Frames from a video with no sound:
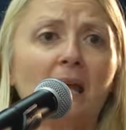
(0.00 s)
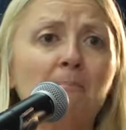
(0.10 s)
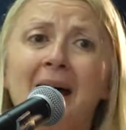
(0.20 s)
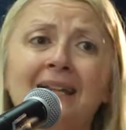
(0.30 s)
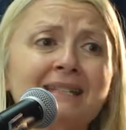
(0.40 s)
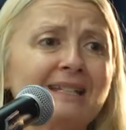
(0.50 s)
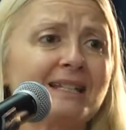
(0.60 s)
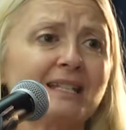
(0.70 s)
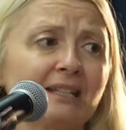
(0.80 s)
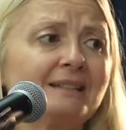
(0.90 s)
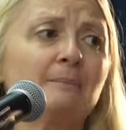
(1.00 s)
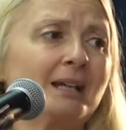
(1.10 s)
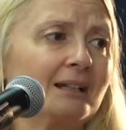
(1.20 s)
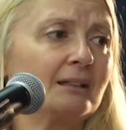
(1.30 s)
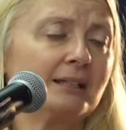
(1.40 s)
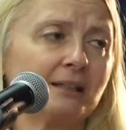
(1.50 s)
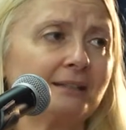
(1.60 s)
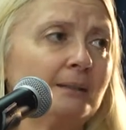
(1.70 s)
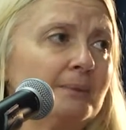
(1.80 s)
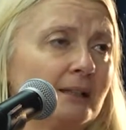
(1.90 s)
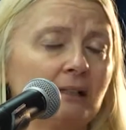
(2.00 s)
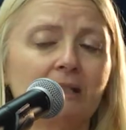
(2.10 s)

Mycin is a typical